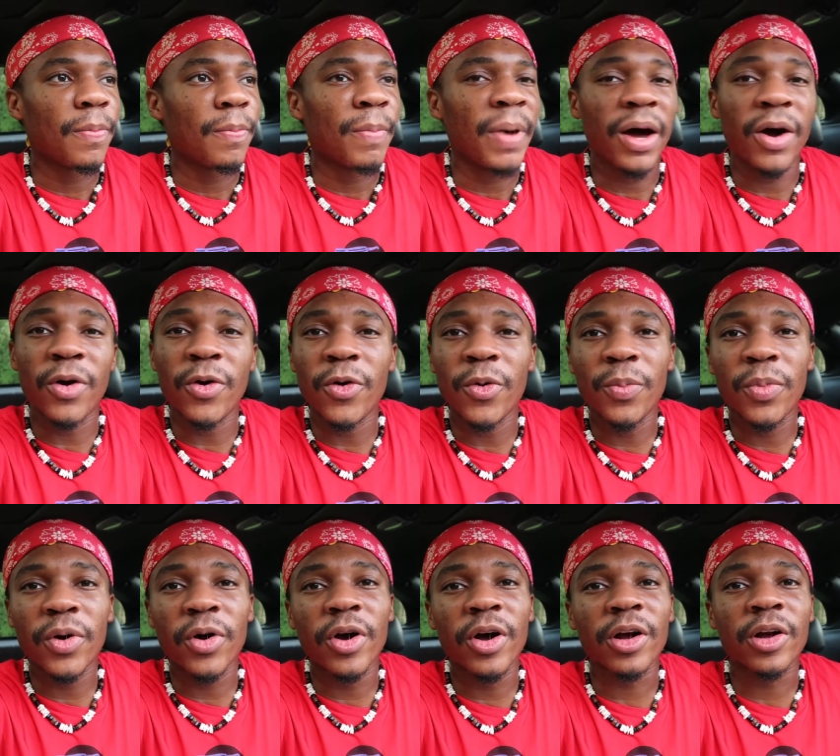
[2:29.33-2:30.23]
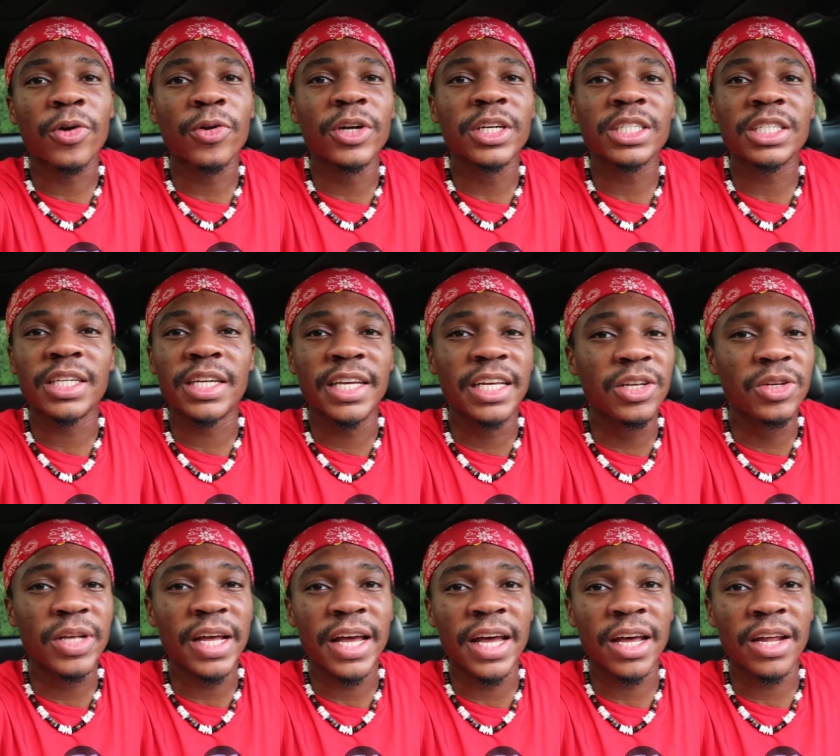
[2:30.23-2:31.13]
my homeboy Christian,
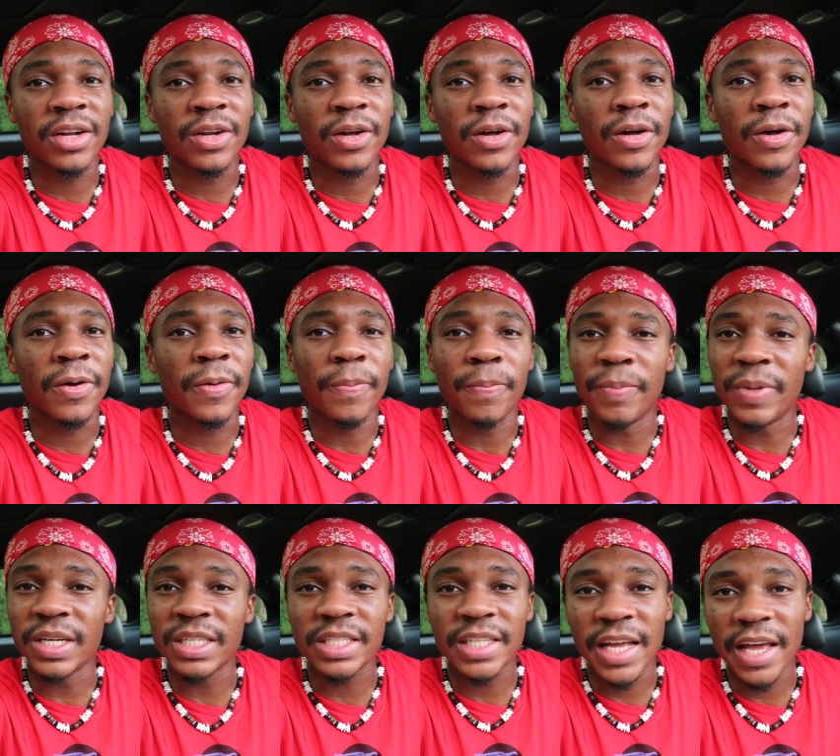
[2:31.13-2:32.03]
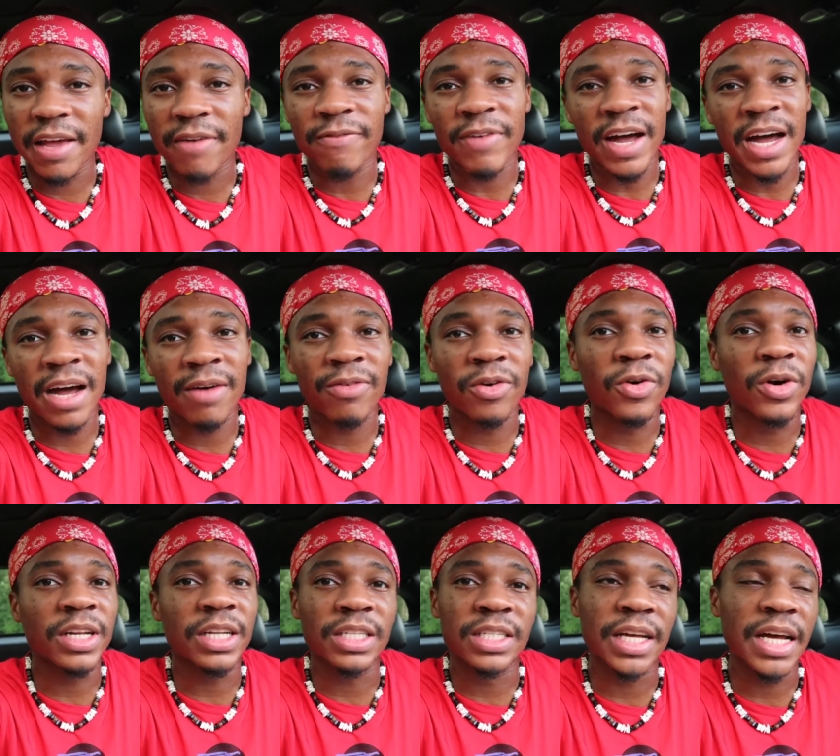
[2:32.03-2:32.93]
he had a Mustang 5.0
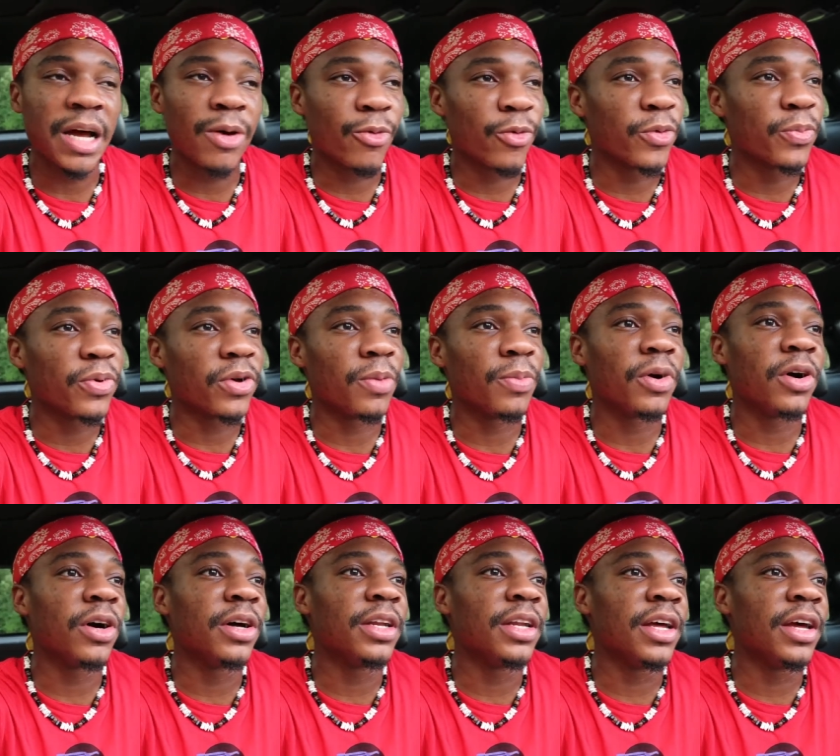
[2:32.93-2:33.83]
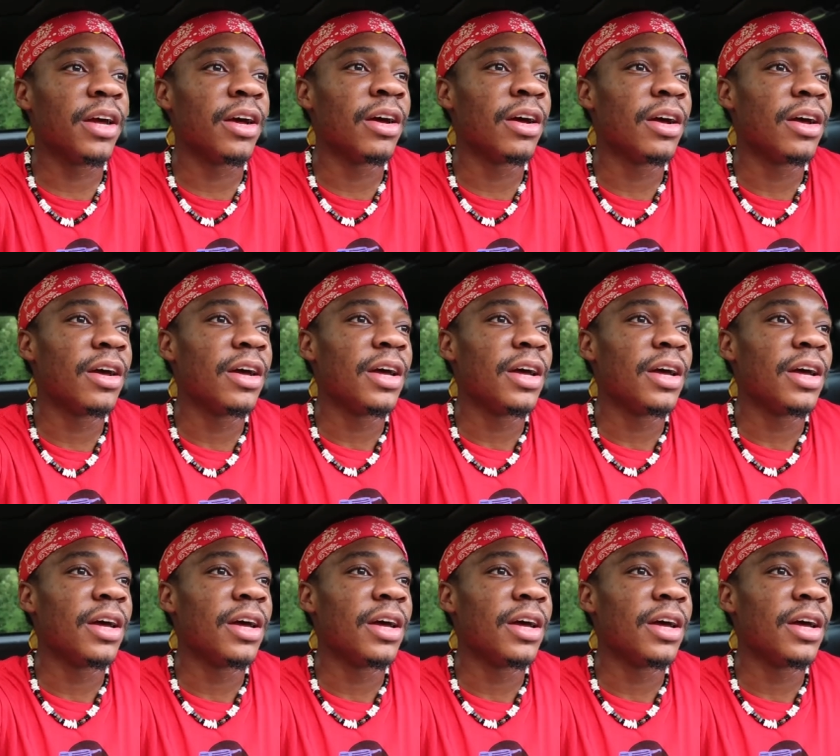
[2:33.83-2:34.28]
at the time we put him on there.